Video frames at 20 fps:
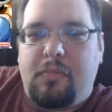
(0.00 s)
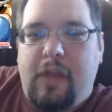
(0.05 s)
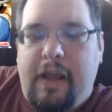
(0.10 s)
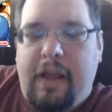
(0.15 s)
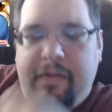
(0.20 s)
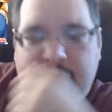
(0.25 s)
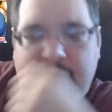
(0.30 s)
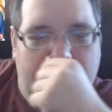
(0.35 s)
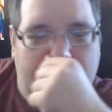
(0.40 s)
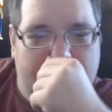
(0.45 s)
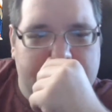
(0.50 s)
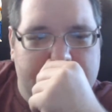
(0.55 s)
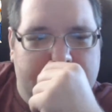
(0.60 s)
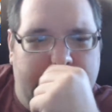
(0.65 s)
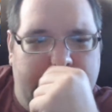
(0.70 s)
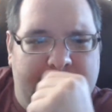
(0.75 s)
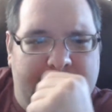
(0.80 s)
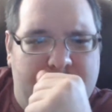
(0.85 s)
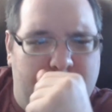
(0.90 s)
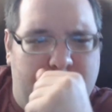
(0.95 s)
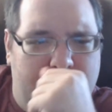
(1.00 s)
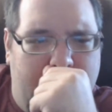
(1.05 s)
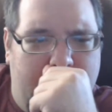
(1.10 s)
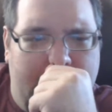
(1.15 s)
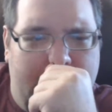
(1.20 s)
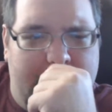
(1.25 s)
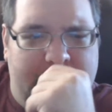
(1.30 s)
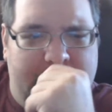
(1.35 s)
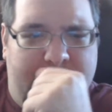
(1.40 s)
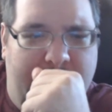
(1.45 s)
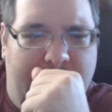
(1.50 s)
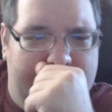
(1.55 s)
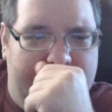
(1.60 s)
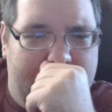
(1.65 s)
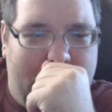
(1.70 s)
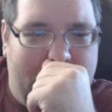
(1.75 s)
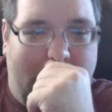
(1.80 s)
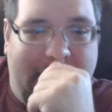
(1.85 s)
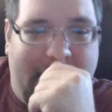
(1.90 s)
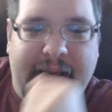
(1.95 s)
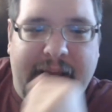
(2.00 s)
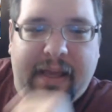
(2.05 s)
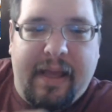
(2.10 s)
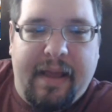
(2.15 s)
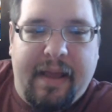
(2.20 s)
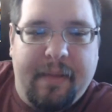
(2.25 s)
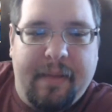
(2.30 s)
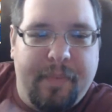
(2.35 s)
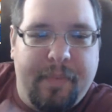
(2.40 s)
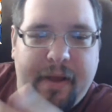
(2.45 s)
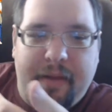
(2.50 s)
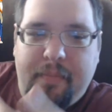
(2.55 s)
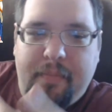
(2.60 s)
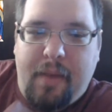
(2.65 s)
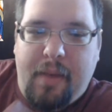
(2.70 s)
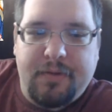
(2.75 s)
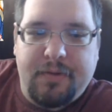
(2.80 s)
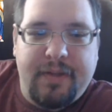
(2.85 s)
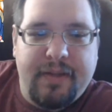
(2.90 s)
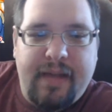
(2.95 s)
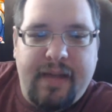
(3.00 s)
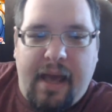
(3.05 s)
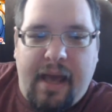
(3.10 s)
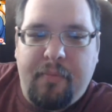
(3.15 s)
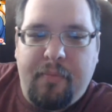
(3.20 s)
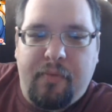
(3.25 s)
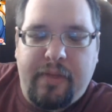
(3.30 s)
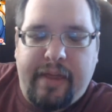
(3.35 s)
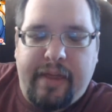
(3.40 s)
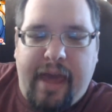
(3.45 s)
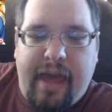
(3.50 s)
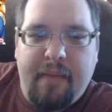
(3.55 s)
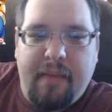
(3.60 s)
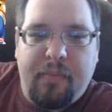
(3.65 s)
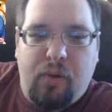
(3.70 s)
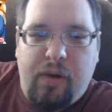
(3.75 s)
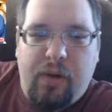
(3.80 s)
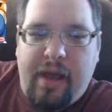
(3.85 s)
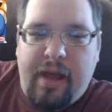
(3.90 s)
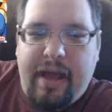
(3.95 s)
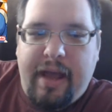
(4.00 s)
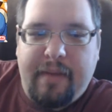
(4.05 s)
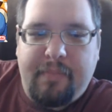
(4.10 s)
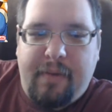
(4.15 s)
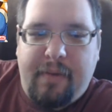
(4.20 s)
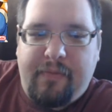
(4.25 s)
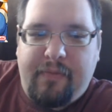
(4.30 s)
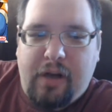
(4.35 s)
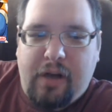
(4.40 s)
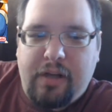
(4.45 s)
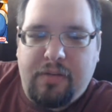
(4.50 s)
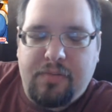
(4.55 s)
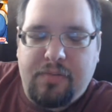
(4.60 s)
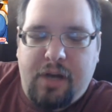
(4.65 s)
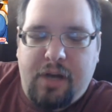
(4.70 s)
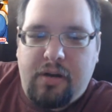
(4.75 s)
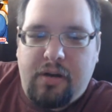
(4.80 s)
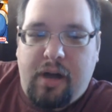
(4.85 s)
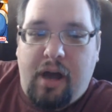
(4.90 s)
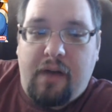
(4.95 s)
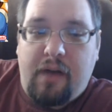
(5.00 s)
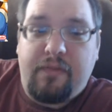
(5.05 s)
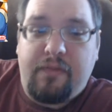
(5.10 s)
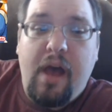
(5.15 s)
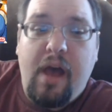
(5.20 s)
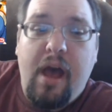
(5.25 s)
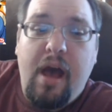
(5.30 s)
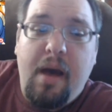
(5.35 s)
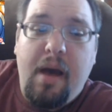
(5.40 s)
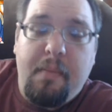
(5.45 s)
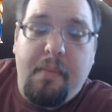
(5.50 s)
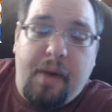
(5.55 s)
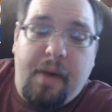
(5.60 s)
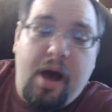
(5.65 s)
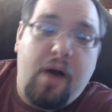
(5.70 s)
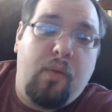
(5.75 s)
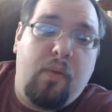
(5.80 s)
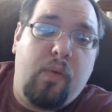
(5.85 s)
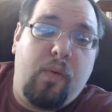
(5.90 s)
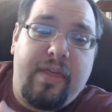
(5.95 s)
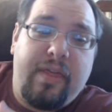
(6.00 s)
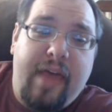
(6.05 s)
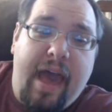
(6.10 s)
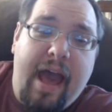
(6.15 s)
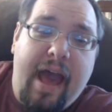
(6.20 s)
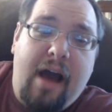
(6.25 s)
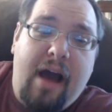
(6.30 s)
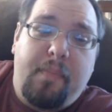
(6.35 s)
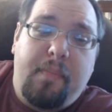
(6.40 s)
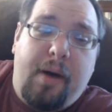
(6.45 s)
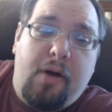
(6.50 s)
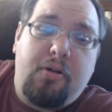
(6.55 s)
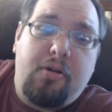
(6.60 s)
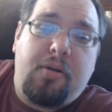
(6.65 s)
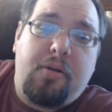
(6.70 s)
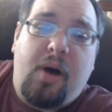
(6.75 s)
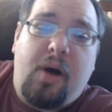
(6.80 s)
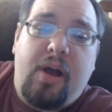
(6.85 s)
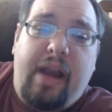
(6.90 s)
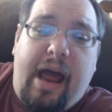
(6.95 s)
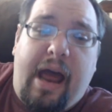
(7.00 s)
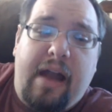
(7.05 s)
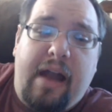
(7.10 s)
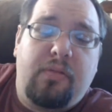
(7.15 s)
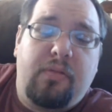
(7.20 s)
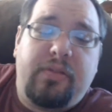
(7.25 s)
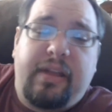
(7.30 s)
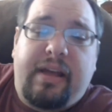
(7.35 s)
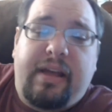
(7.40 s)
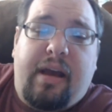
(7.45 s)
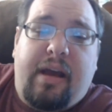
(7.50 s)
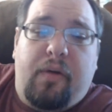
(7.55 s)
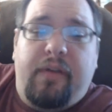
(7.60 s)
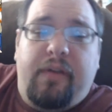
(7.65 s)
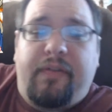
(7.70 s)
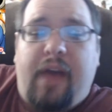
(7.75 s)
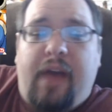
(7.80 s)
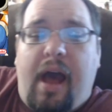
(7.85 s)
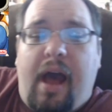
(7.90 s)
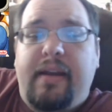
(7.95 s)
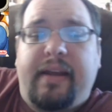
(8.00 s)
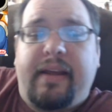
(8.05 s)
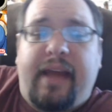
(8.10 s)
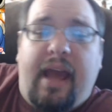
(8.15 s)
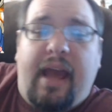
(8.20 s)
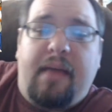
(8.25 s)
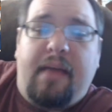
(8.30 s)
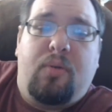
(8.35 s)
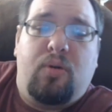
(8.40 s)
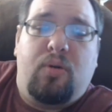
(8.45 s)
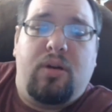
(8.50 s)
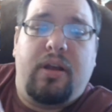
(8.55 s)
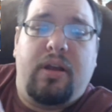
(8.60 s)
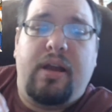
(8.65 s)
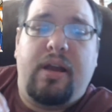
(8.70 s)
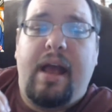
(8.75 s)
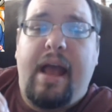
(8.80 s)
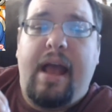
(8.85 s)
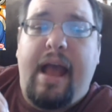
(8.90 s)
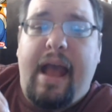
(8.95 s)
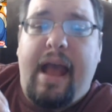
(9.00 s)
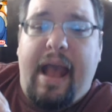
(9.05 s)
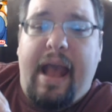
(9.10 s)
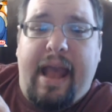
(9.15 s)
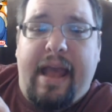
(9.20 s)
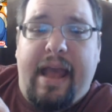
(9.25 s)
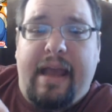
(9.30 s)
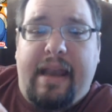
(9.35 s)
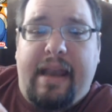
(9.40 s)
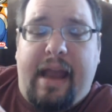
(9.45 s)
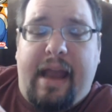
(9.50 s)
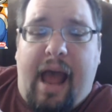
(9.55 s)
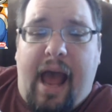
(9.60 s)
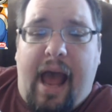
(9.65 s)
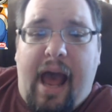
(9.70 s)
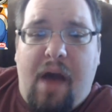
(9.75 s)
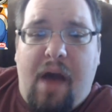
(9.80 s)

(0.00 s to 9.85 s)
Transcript: even those sounds were not as bad to me. But most of the time with the Game Boy, I had my volume turned off. But without Pokemon, I don't think I would have gotten a Game Boy. And